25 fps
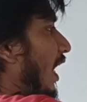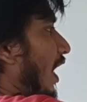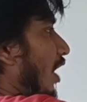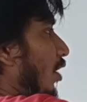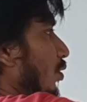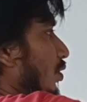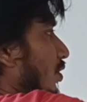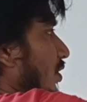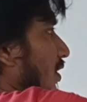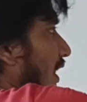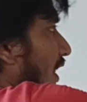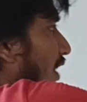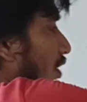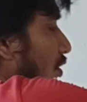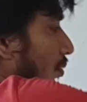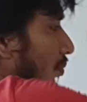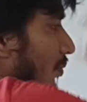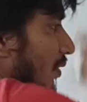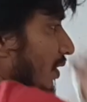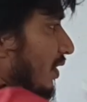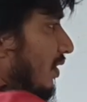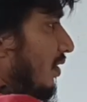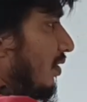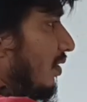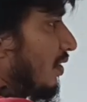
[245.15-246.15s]
outside
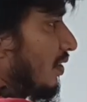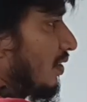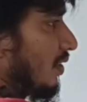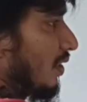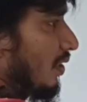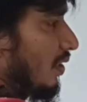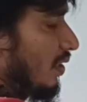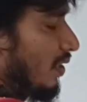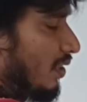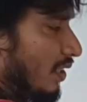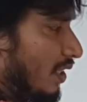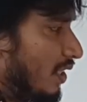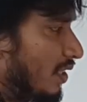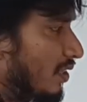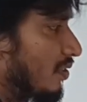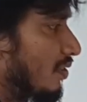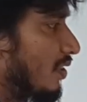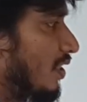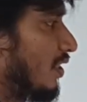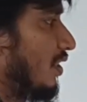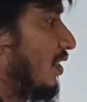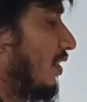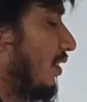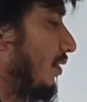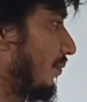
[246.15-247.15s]
of this region there is
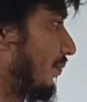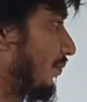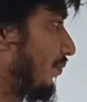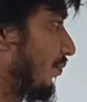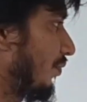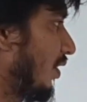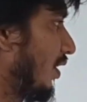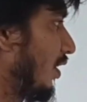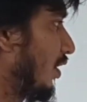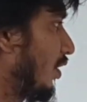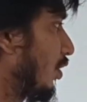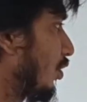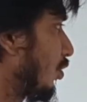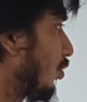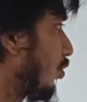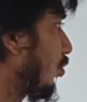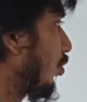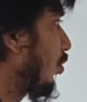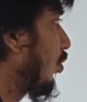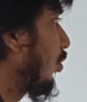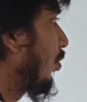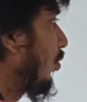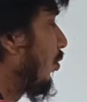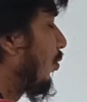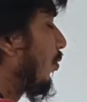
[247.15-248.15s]
nothing.
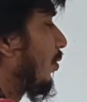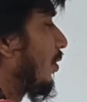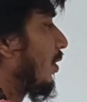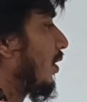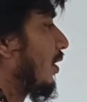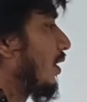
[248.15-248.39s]
So